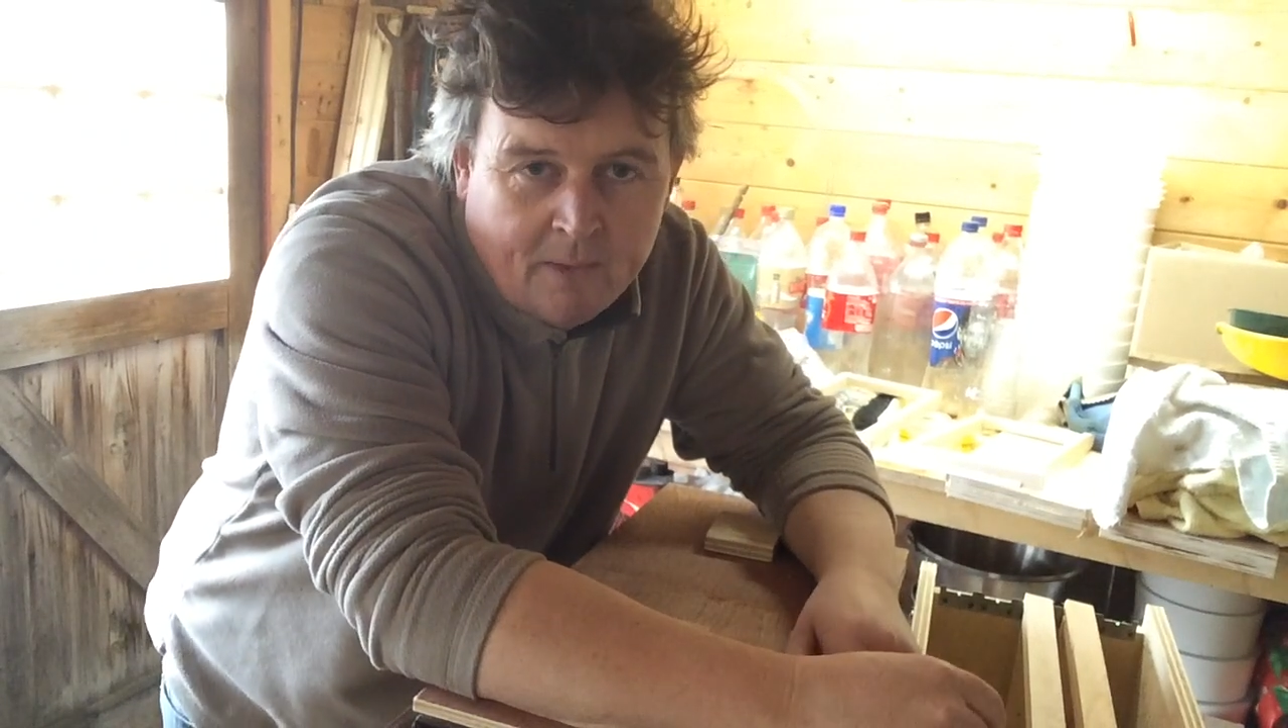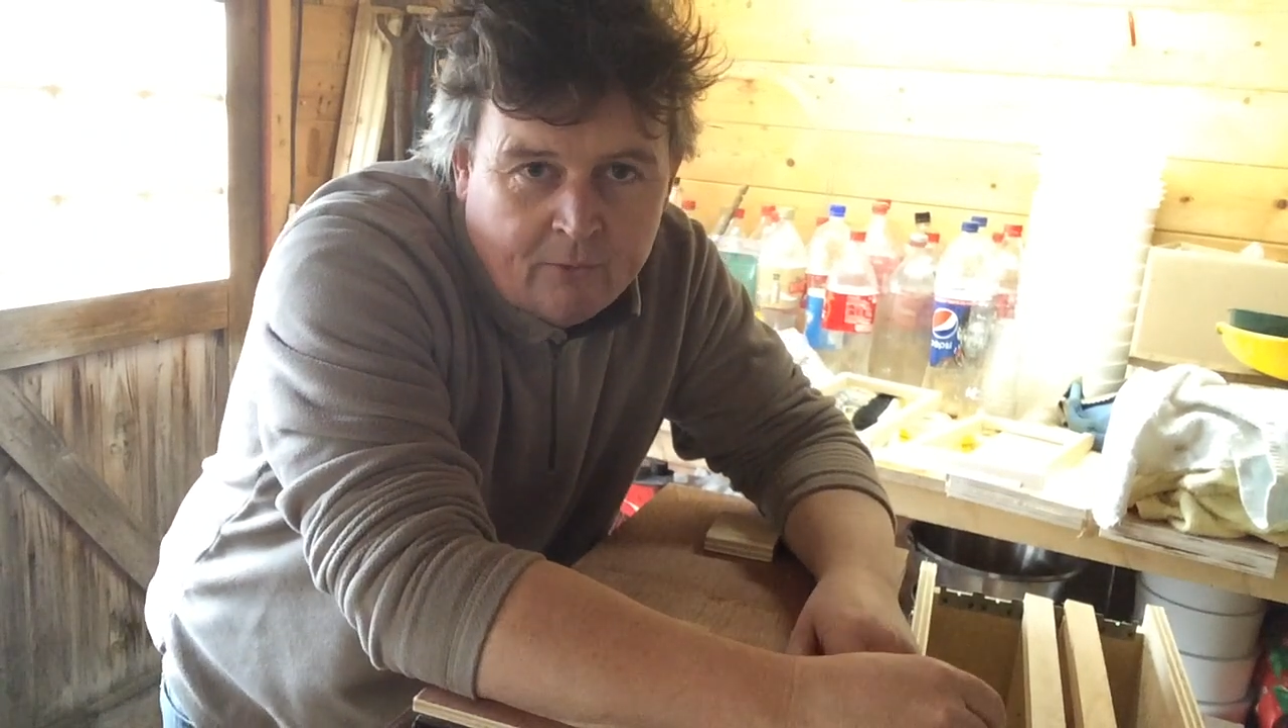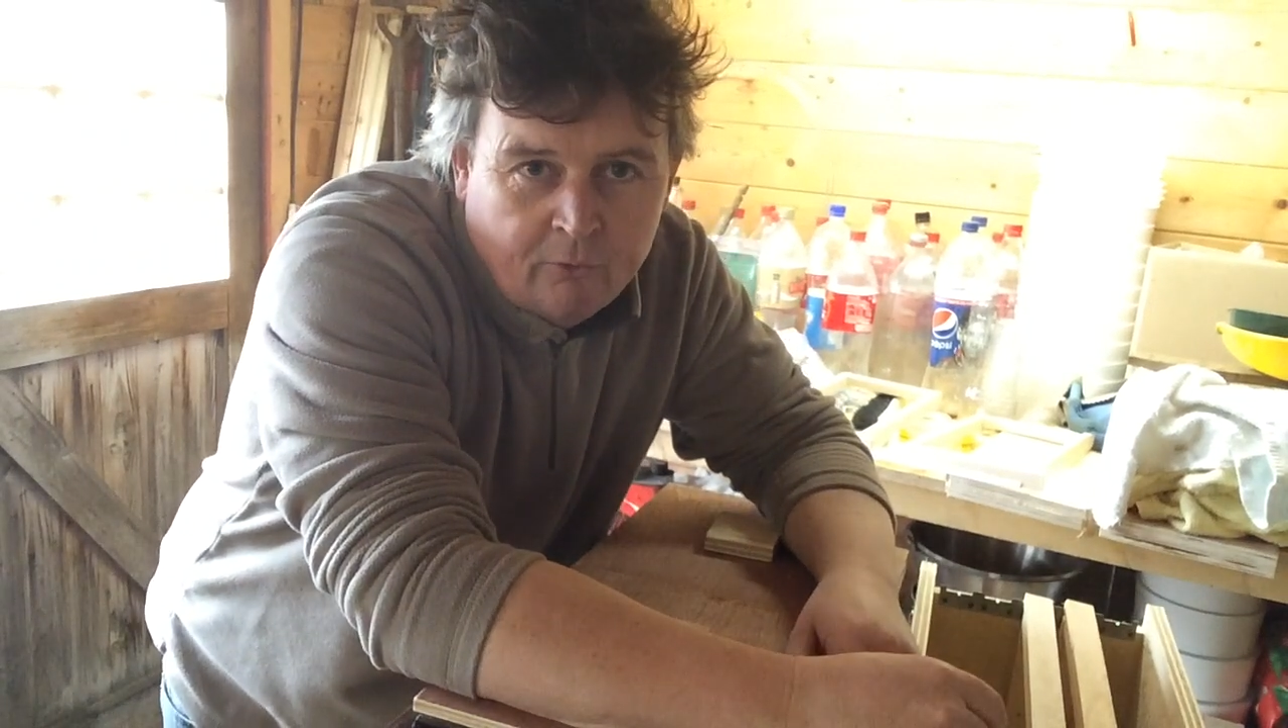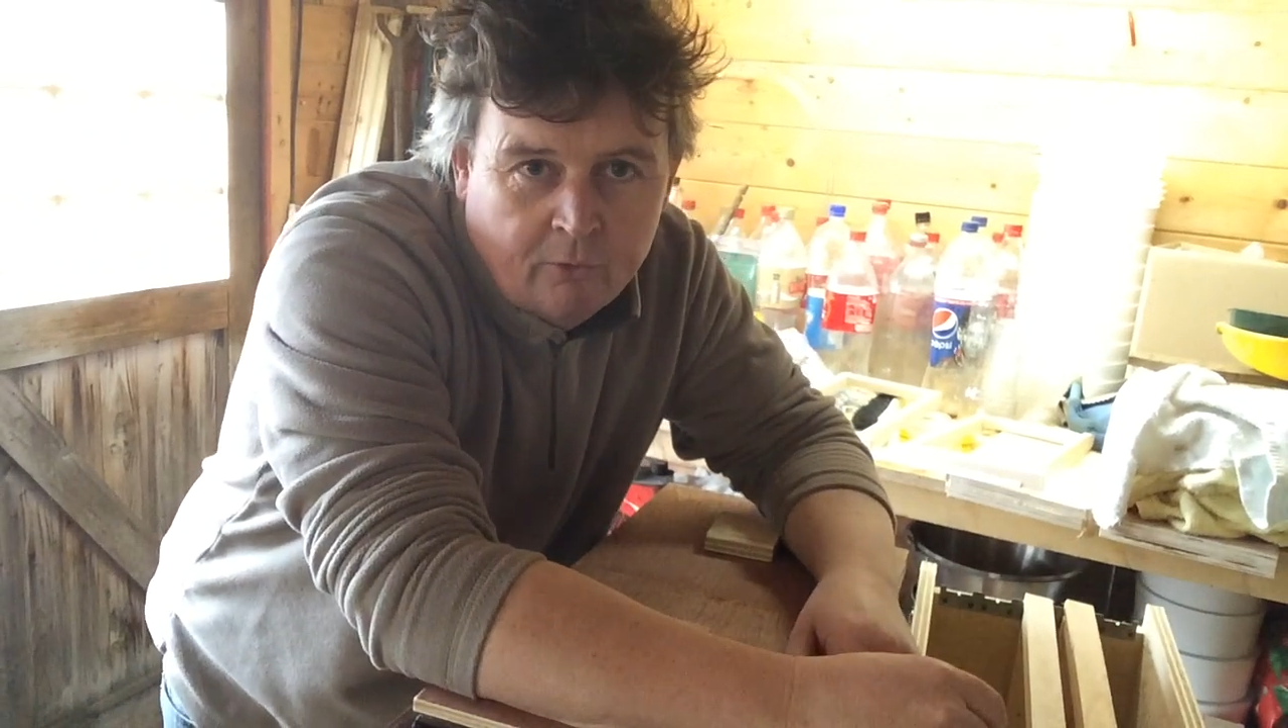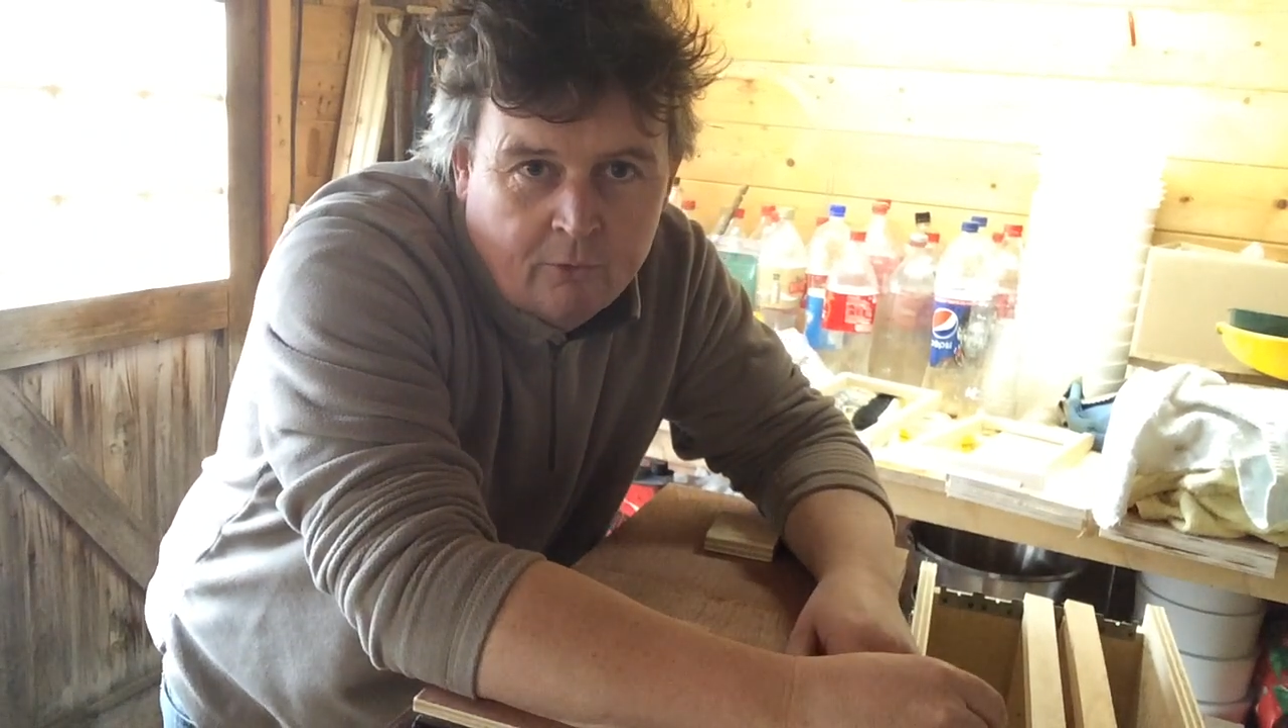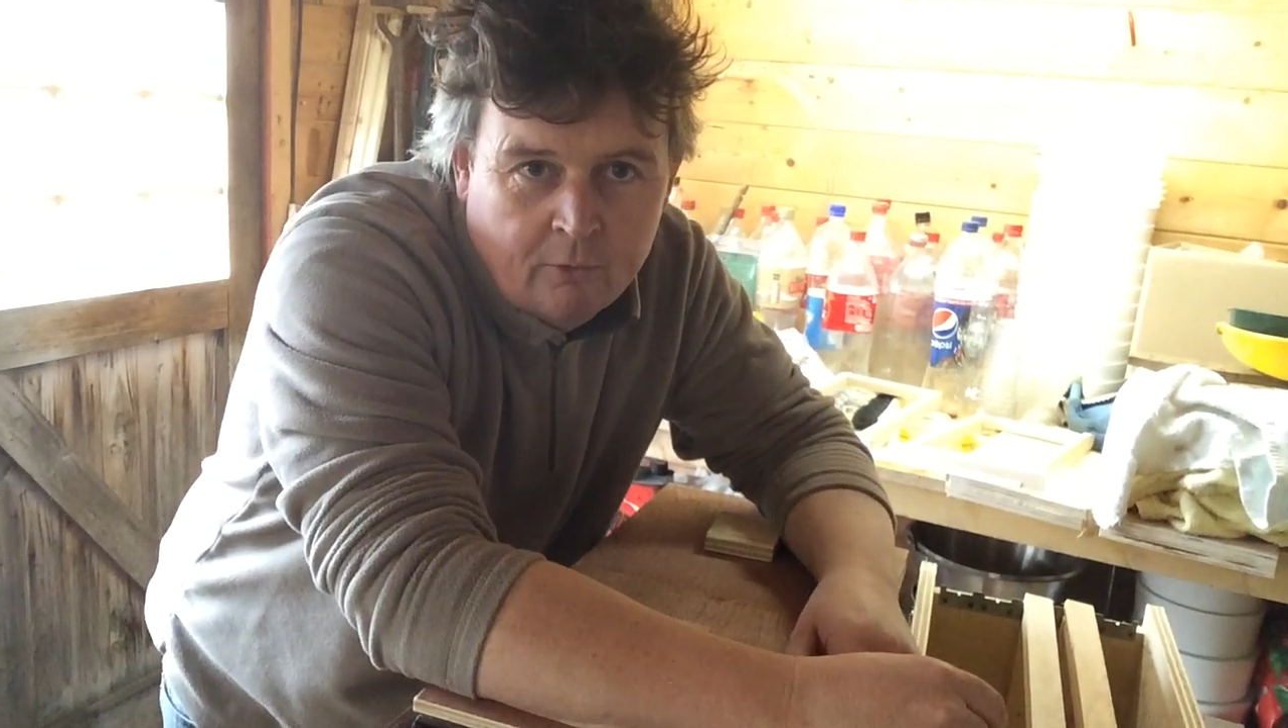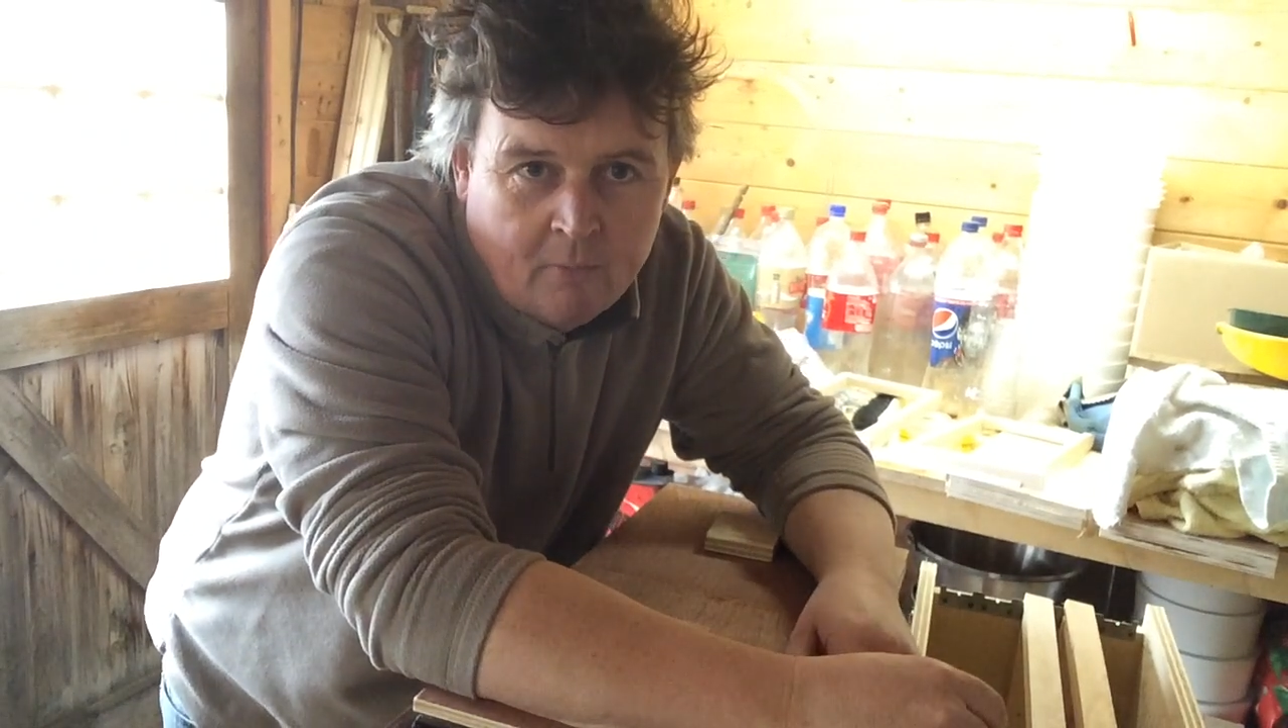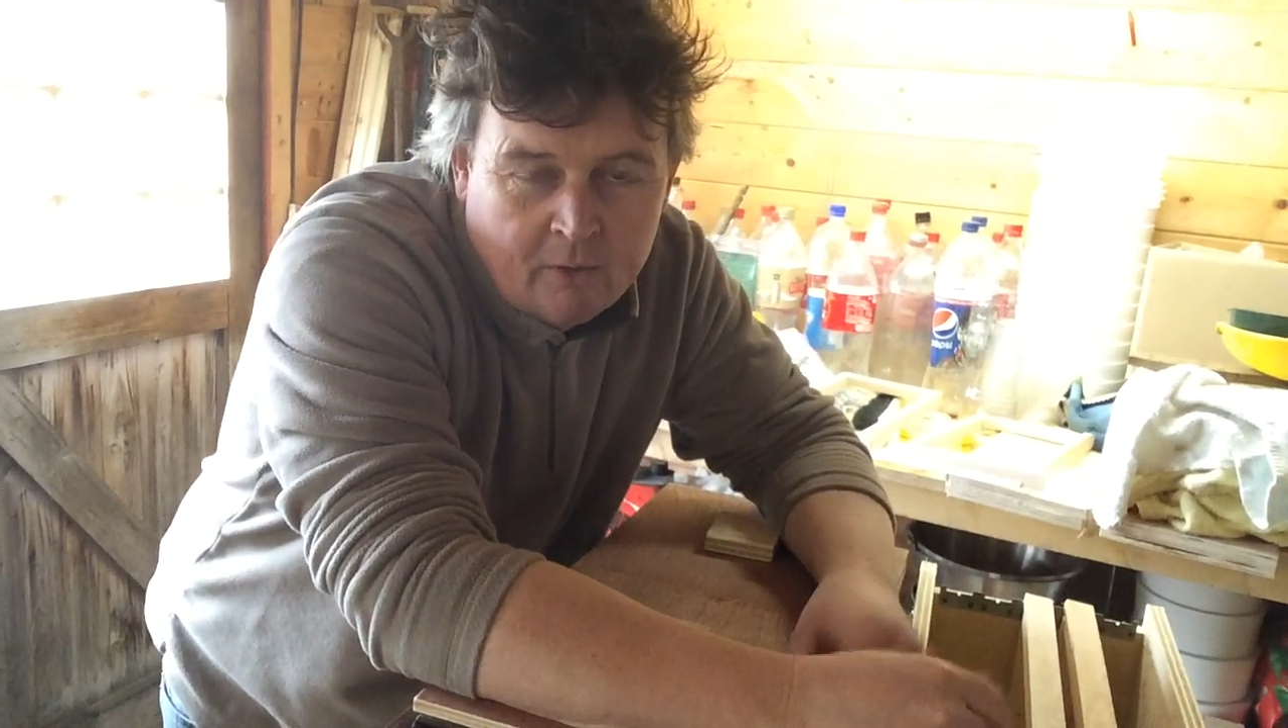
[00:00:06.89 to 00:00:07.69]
back to